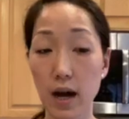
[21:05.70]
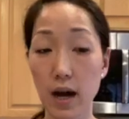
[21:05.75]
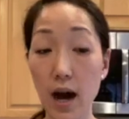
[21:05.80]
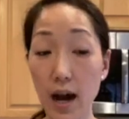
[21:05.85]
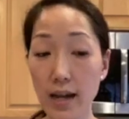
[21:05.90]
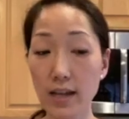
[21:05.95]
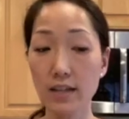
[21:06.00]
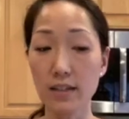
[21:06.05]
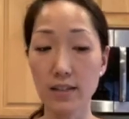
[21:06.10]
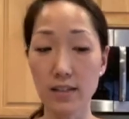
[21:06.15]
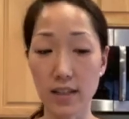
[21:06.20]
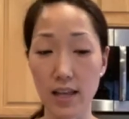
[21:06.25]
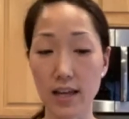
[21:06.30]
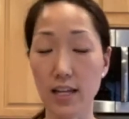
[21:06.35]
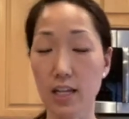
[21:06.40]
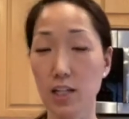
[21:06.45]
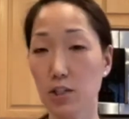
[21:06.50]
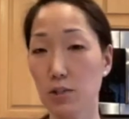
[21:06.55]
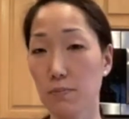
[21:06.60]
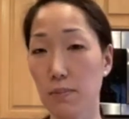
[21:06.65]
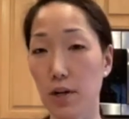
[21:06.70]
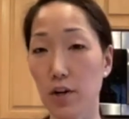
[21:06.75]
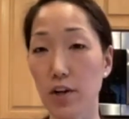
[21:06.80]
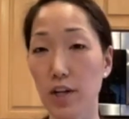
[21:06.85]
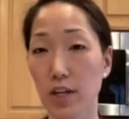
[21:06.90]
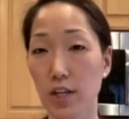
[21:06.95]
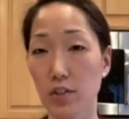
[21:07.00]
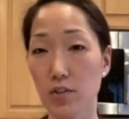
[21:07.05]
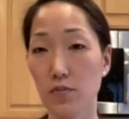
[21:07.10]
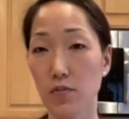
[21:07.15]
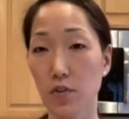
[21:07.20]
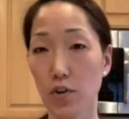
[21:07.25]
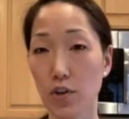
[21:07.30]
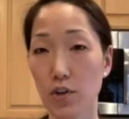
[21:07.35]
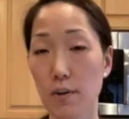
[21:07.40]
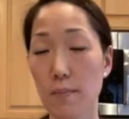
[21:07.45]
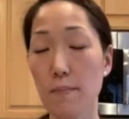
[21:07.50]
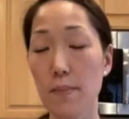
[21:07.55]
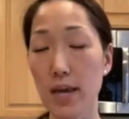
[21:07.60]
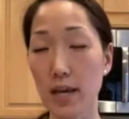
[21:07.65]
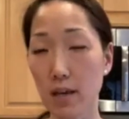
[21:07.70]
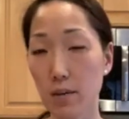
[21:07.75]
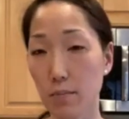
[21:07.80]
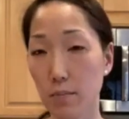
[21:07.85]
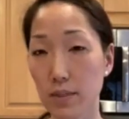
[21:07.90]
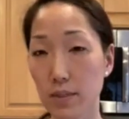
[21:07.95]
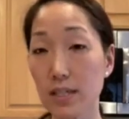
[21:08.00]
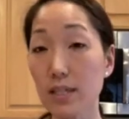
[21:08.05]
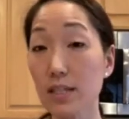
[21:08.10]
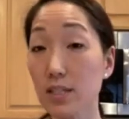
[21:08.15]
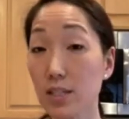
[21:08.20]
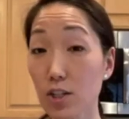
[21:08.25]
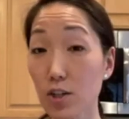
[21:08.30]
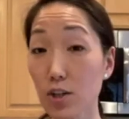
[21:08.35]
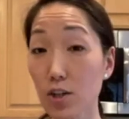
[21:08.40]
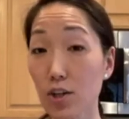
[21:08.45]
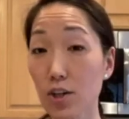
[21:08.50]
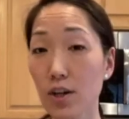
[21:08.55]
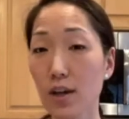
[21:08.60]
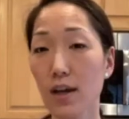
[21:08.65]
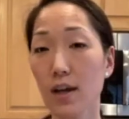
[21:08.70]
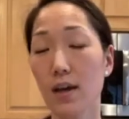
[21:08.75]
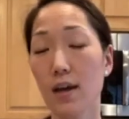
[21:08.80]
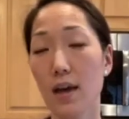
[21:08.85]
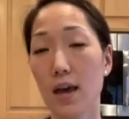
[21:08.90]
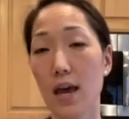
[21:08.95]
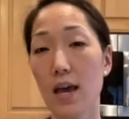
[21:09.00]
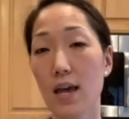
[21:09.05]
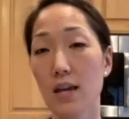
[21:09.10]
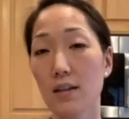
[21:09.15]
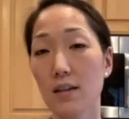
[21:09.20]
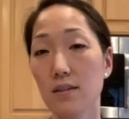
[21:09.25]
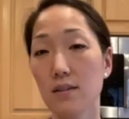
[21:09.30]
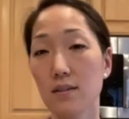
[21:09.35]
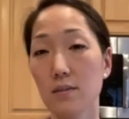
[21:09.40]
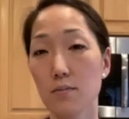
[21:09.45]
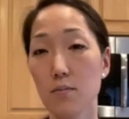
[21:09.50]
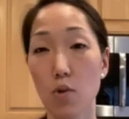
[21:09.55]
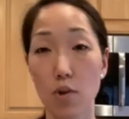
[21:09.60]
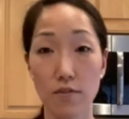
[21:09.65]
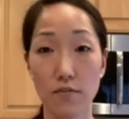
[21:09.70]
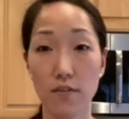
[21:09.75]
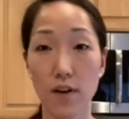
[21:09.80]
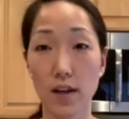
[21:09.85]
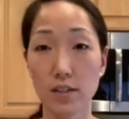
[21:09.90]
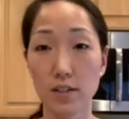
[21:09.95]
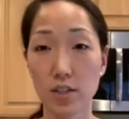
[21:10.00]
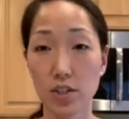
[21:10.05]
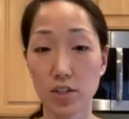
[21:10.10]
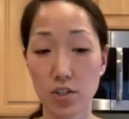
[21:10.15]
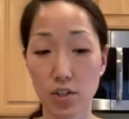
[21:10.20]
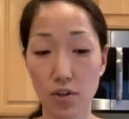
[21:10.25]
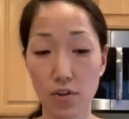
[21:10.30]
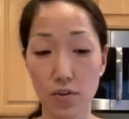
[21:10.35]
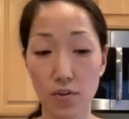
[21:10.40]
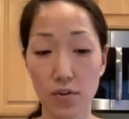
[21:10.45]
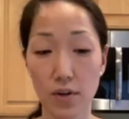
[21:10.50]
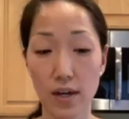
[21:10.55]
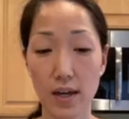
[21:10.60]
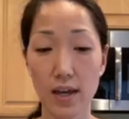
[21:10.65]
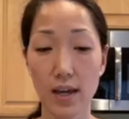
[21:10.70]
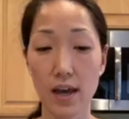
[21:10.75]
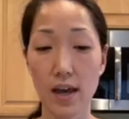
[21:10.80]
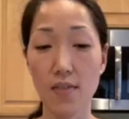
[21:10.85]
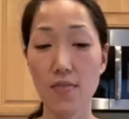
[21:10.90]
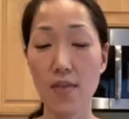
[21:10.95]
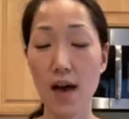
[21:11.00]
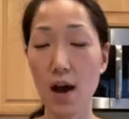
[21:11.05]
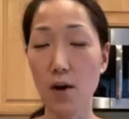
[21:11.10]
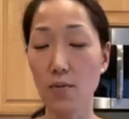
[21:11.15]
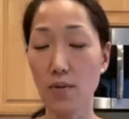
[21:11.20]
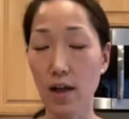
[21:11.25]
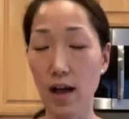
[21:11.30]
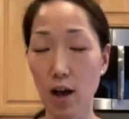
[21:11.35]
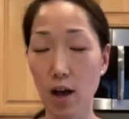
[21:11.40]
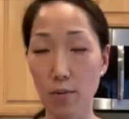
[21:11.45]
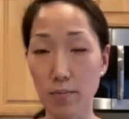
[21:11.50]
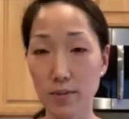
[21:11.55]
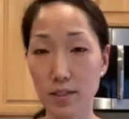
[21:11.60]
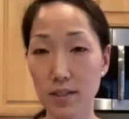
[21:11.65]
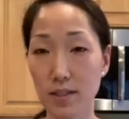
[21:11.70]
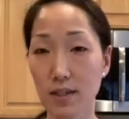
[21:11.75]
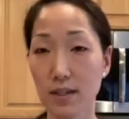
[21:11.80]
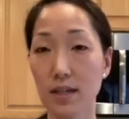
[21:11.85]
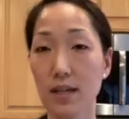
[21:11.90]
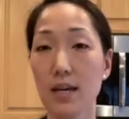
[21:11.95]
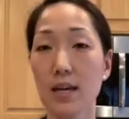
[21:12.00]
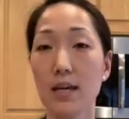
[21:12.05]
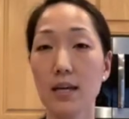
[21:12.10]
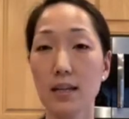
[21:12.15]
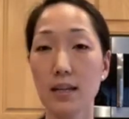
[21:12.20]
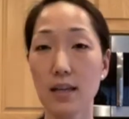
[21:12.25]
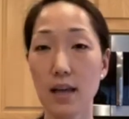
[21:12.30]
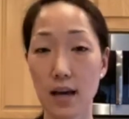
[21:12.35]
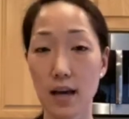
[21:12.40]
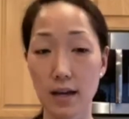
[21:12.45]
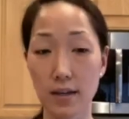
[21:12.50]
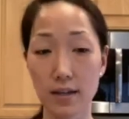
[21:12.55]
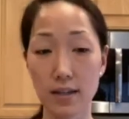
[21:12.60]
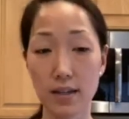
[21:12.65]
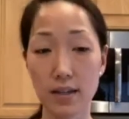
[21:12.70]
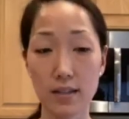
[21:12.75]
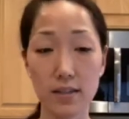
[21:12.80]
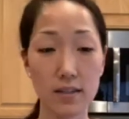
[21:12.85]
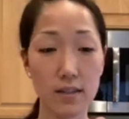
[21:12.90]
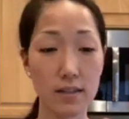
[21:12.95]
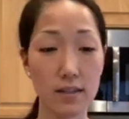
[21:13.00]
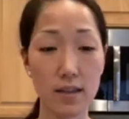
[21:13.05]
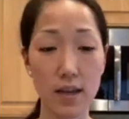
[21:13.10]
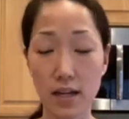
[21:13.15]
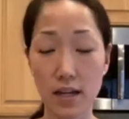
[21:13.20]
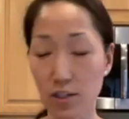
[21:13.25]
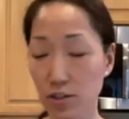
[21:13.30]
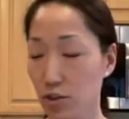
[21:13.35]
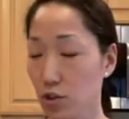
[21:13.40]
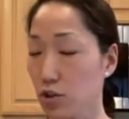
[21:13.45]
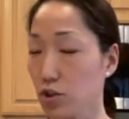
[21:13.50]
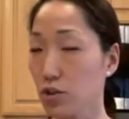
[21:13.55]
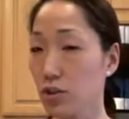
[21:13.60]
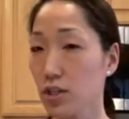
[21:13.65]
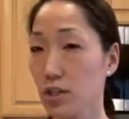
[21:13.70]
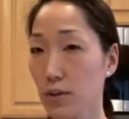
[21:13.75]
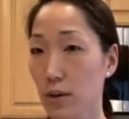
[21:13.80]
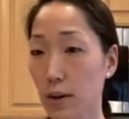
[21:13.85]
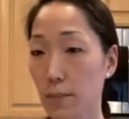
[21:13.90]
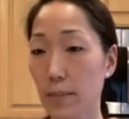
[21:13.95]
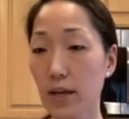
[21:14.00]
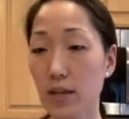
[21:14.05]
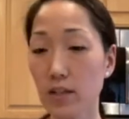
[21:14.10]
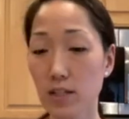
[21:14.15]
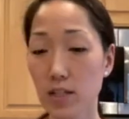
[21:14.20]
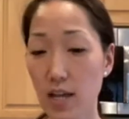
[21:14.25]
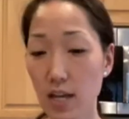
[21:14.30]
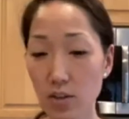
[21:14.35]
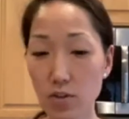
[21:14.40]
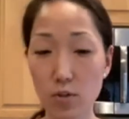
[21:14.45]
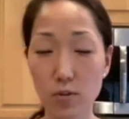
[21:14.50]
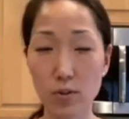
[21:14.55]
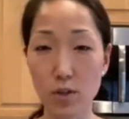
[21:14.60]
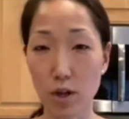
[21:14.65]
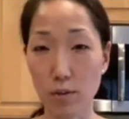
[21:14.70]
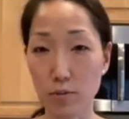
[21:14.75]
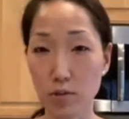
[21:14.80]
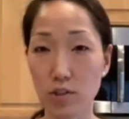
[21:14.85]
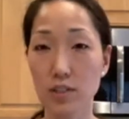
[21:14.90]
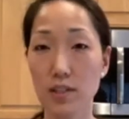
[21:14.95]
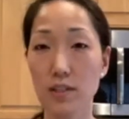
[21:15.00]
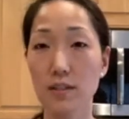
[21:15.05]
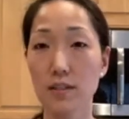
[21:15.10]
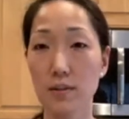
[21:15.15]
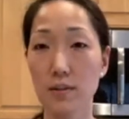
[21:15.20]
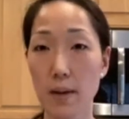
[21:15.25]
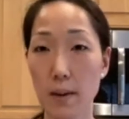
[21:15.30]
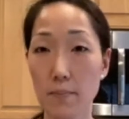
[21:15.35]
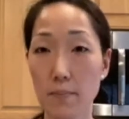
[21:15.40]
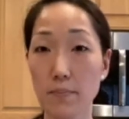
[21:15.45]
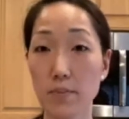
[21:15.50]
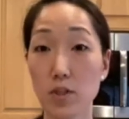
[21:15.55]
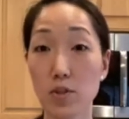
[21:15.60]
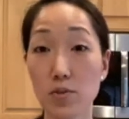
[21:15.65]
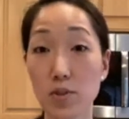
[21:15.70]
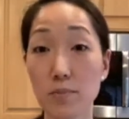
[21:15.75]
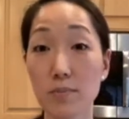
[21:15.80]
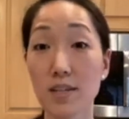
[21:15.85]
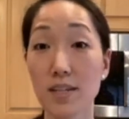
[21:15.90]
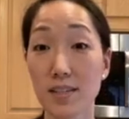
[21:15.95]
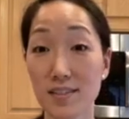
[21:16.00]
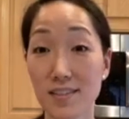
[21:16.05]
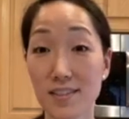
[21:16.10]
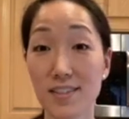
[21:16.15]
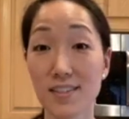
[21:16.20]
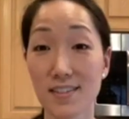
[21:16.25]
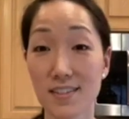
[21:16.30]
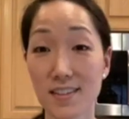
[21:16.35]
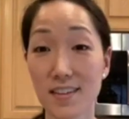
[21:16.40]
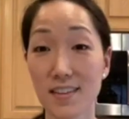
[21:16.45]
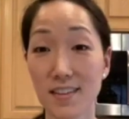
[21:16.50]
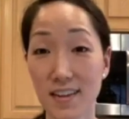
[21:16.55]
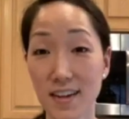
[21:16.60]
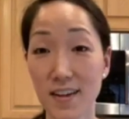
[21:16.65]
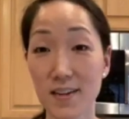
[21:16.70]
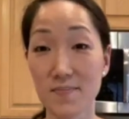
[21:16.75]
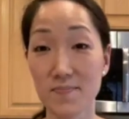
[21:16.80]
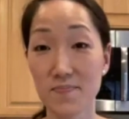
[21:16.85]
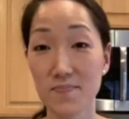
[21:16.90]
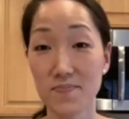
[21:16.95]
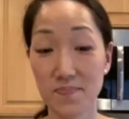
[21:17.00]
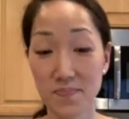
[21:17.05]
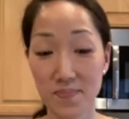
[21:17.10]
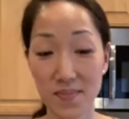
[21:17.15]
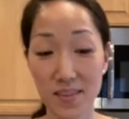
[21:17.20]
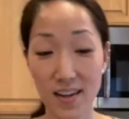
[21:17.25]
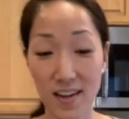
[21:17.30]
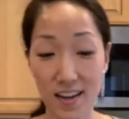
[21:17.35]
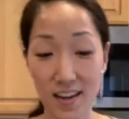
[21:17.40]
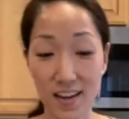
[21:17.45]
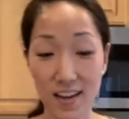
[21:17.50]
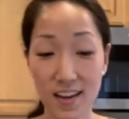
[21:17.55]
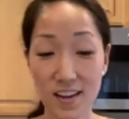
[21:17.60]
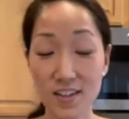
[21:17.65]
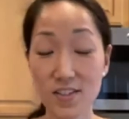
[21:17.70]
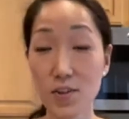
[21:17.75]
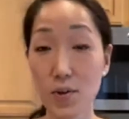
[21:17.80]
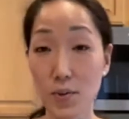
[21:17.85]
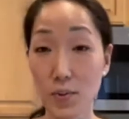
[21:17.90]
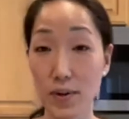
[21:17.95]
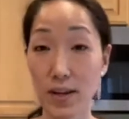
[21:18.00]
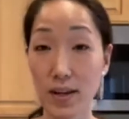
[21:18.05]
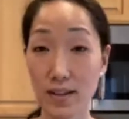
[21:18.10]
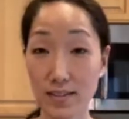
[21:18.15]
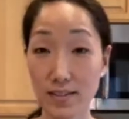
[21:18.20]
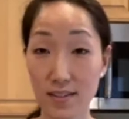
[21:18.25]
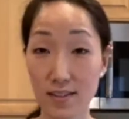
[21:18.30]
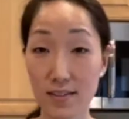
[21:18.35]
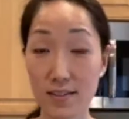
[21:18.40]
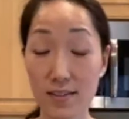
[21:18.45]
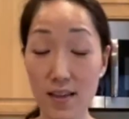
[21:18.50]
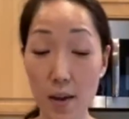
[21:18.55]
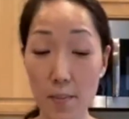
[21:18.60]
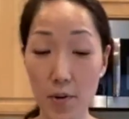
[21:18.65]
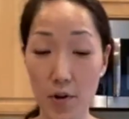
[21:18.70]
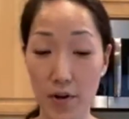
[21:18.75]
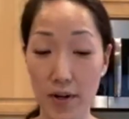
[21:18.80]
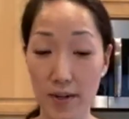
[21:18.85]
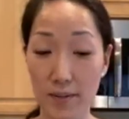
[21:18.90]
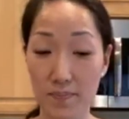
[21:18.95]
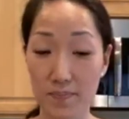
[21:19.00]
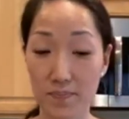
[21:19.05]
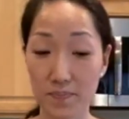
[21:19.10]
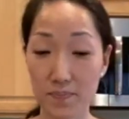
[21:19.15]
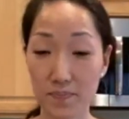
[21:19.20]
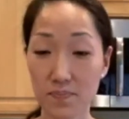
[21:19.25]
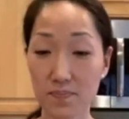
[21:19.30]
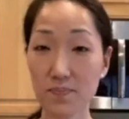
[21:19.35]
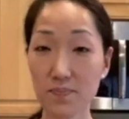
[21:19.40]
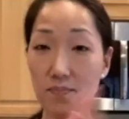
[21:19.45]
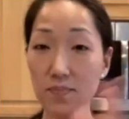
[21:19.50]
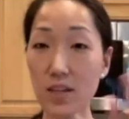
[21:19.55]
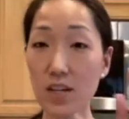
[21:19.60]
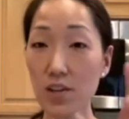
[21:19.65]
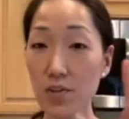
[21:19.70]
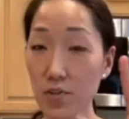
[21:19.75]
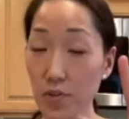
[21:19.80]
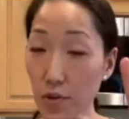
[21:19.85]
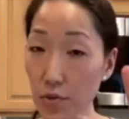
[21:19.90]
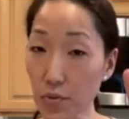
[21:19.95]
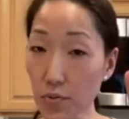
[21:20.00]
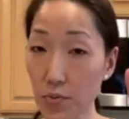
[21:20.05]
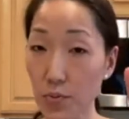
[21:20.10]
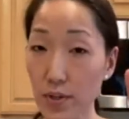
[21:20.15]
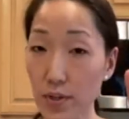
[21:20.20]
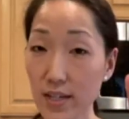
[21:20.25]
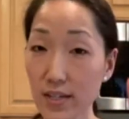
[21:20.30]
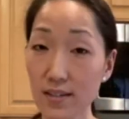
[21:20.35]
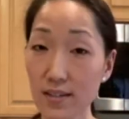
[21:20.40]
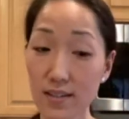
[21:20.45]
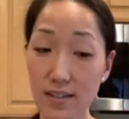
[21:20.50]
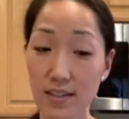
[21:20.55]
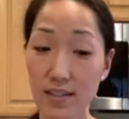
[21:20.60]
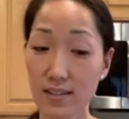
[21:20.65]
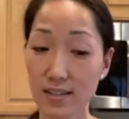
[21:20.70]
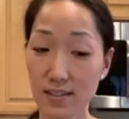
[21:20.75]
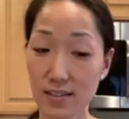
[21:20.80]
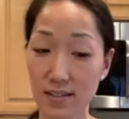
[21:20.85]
heighten that experience for you, make it easier and more fun to do. And that will help to get us to take those options and do them consistently. So as a summary, the 3